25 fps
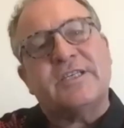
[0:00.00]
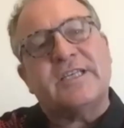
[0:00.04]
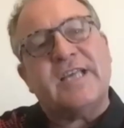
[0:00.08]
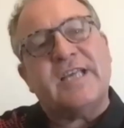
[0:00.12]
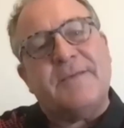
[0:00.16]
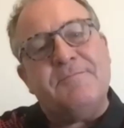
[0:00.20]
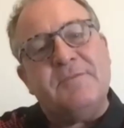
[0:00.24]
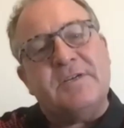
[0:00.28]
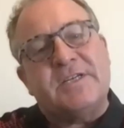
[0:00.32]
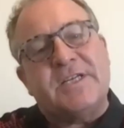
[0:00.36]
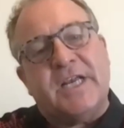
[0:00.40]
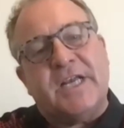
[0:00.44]

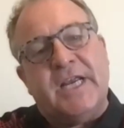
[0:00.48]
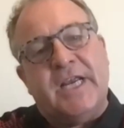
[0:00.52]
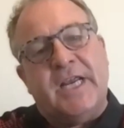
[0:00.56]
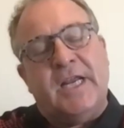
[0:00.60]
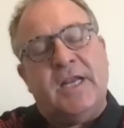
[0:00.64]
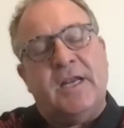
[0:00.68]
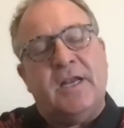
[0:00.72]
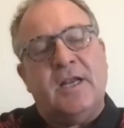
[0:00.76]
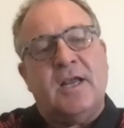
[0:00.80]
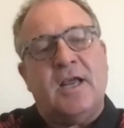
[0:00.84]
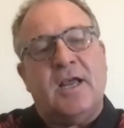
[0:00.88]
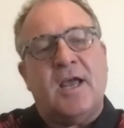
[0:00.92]

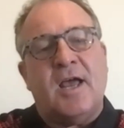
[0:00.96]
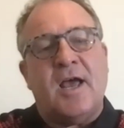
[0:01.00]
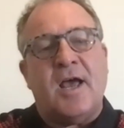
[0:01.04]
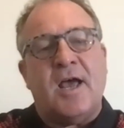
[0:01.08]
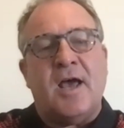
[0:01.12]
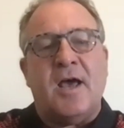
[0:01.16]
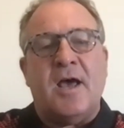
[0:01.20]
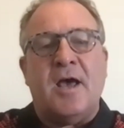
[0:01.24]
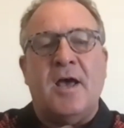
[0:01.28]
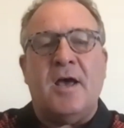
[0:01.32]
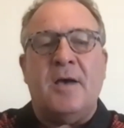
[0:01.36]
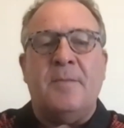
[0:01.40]
17.
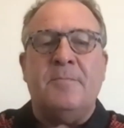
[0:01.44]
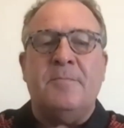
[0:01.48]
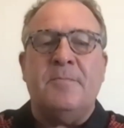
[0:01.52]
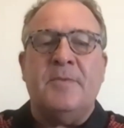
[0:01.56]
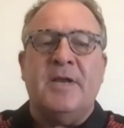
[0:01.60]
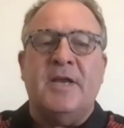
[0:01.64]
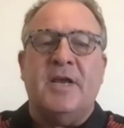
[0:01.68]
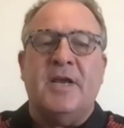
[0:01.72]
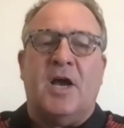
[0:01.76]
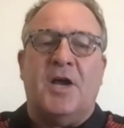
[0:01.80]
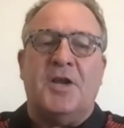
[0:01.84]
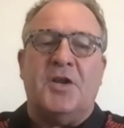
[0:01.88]

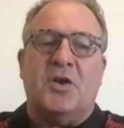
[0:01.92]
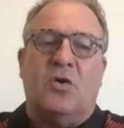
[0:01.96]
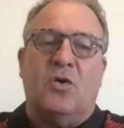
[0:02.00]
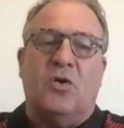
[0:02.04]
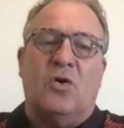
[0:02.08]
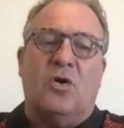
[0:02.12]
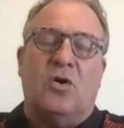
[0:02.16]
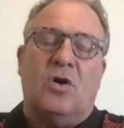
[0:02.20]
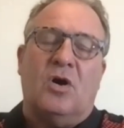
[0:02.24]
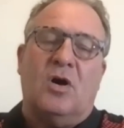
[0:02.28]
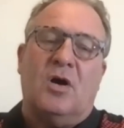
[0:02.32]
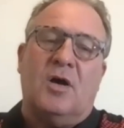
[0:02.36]
Are
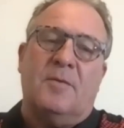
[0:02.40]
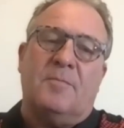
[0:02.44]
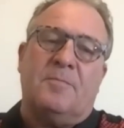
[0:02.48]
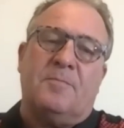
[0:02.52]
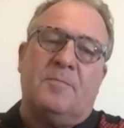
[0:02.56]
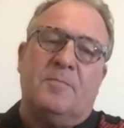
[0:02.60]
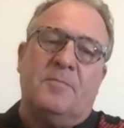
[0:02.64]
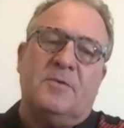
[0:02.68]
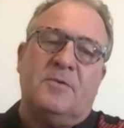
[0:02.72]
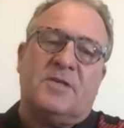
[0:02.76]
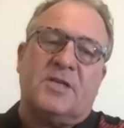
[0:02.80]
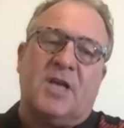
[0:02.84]

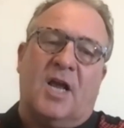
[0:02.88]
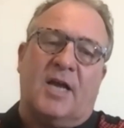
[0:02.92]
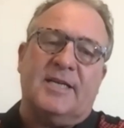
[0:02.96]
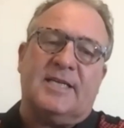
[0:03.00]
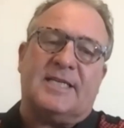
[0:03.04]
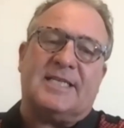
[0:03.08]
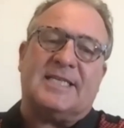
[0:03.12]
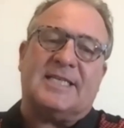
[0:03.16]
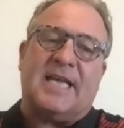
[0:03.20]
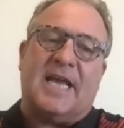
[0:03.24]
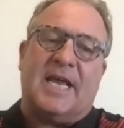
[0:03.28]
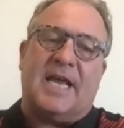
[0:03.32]
your
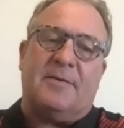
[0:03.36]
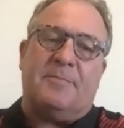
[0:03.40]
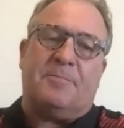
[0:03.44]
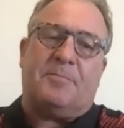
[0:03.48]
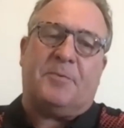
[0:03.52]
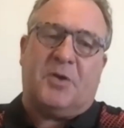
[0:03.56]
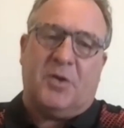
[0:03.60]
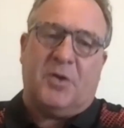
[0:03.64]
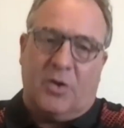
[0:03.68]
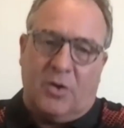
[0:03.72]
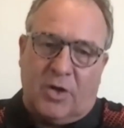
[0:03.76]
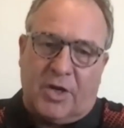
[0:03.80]
sights set
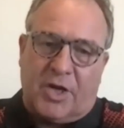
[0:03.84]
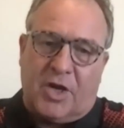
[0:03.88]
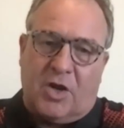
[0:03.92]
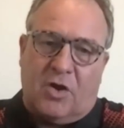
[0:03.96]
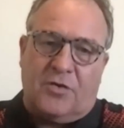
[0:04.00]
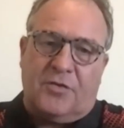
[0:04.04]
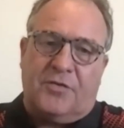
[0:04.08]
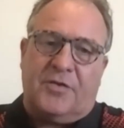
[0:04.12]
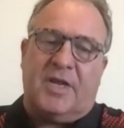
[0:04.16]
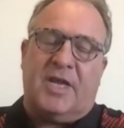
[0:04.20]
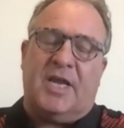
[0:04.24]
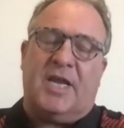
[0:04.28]
purely
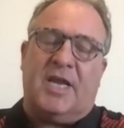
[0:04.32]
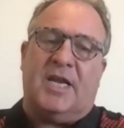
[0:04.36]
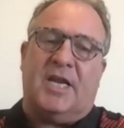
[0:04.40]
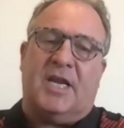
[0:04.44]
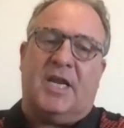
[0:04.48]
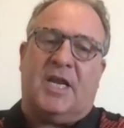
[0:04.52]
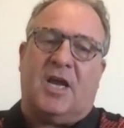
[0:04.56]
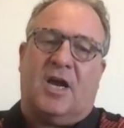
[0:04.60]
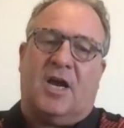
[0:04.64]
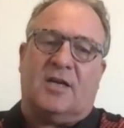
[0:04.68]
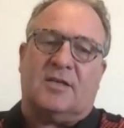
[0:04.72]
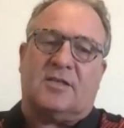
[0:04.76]
on the
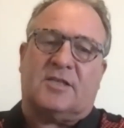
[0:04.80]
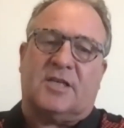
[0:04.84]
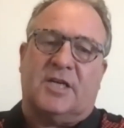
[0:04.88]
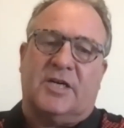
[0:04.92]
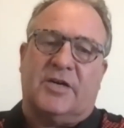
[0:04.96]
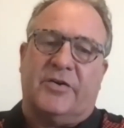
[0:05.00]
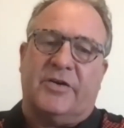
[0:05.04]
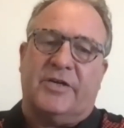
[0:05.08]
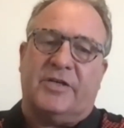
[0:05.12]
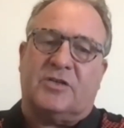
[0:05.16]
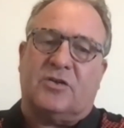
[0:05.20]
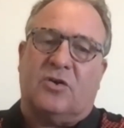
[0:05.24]
IndyCar
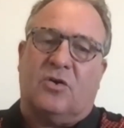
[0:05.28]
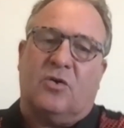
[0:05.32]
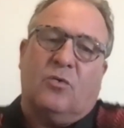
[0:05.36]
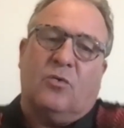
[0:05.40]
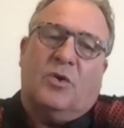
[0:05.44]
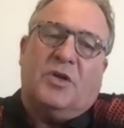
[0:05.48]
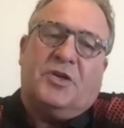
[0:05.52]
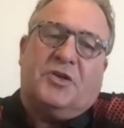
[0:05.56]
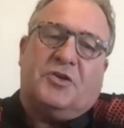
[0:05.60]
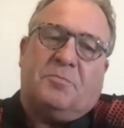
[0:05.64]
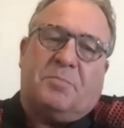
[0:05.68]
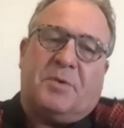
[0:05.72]
series, or
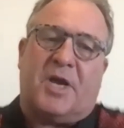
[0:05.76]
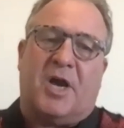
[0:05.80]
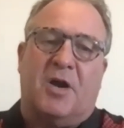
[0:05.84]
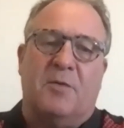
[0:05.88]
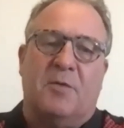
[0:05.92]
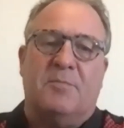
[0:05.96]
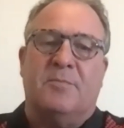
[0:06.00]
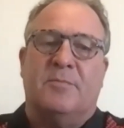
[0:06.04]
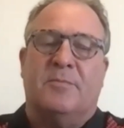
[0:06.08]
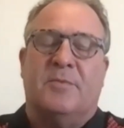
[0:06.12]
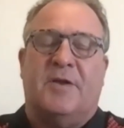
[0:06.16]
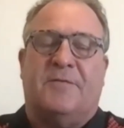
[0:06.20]
would you be
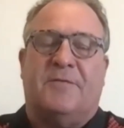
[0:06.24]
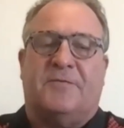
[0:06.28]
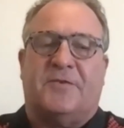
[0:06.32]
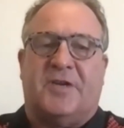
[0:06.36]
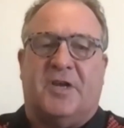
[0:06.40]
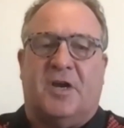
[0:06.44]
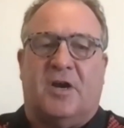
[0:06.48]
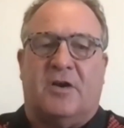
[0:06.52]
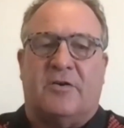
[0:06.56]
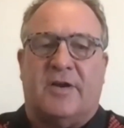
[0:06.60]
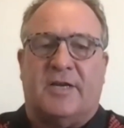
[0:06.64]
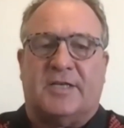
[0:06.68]
open, if
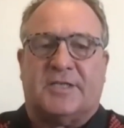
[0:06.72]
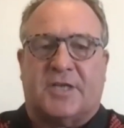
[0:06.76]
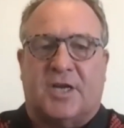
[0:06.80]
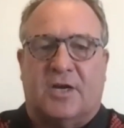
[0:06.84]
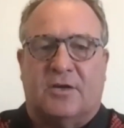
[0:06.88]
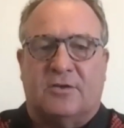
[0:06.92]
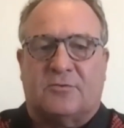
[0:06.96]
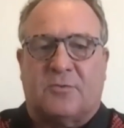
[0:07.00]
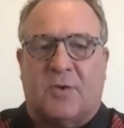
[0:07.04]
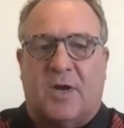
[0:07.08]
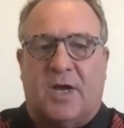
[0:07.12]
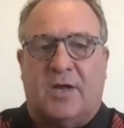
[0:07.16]
TRS
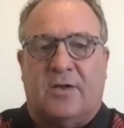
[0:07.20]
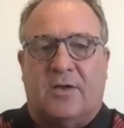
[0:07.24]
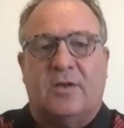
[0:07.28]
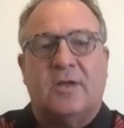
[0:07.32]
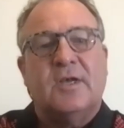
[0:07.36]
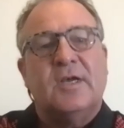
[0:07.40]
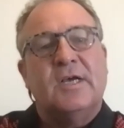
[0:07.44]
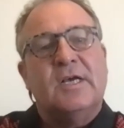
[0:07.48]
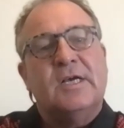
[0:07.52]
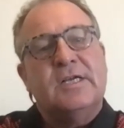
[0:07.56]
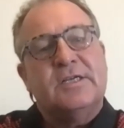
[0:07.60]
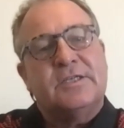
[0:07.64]
goes well,
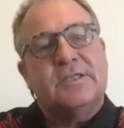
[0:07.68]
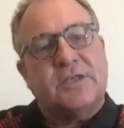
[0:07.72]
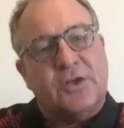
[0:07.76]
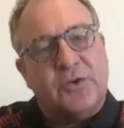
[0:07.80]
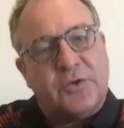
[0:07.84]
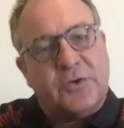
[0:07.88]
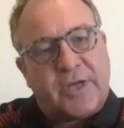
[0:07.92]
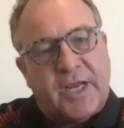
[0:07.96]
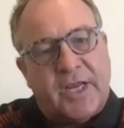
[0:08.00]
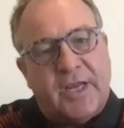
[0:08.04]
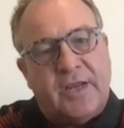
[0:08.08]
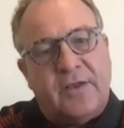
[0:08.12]
to
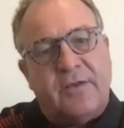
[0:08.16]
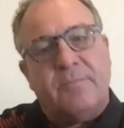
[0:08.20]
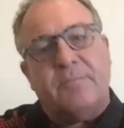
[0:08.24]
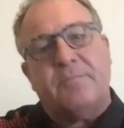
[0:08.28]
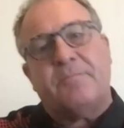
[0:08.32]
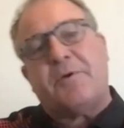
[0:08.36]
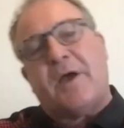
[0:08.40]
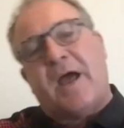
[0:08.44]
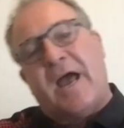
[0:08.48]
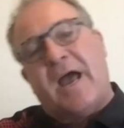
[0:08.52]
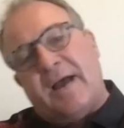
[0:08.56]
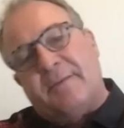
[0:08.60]

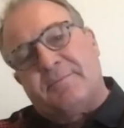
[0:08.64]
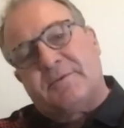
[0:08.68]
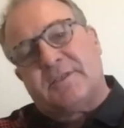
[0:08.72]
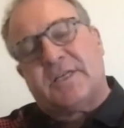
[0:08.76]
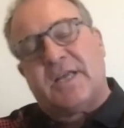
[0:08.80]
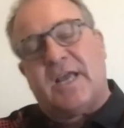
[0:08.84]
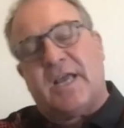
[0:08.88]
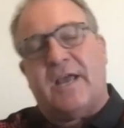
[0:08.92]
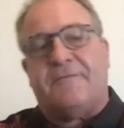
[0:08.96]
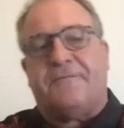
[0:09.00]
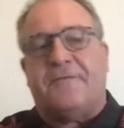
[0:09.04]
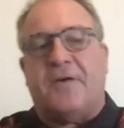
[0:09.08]
looking perhaps
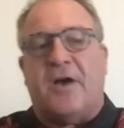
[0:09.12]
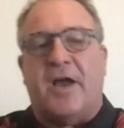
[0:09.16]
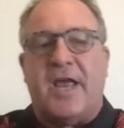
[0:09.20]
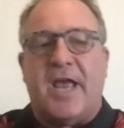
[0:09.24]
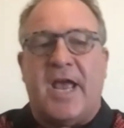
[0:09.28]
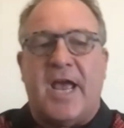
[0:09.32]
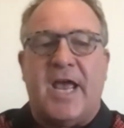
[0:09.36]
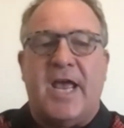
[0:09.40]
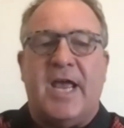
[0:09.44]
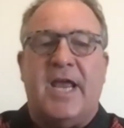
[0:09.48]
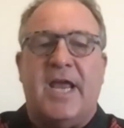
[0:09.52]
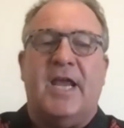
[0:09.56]
to
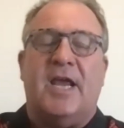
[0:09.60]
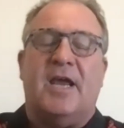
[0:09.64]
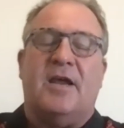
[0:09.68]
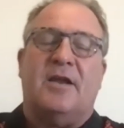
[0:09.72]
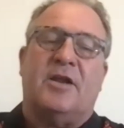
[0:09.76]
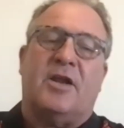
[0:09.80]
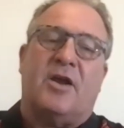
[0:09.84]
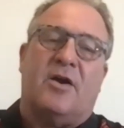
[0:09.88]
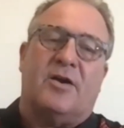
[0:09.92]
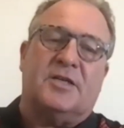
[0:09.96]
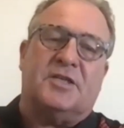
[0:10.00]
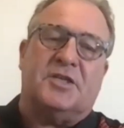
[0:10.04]
FIA
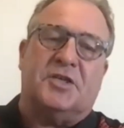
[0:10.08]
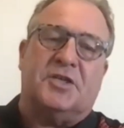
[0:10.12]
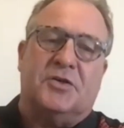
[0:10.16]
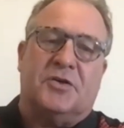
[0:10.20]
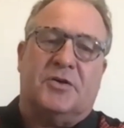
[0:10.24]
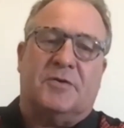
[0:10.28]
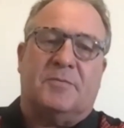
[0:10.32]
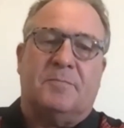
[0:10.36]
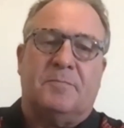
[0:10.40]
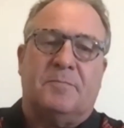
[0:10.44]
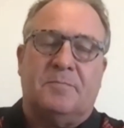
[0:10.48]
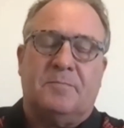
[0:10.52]
and going to
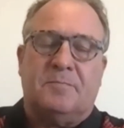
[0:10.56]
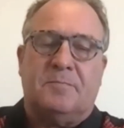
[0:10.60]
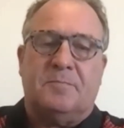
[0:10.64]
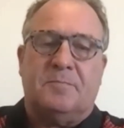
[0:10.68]
Europe?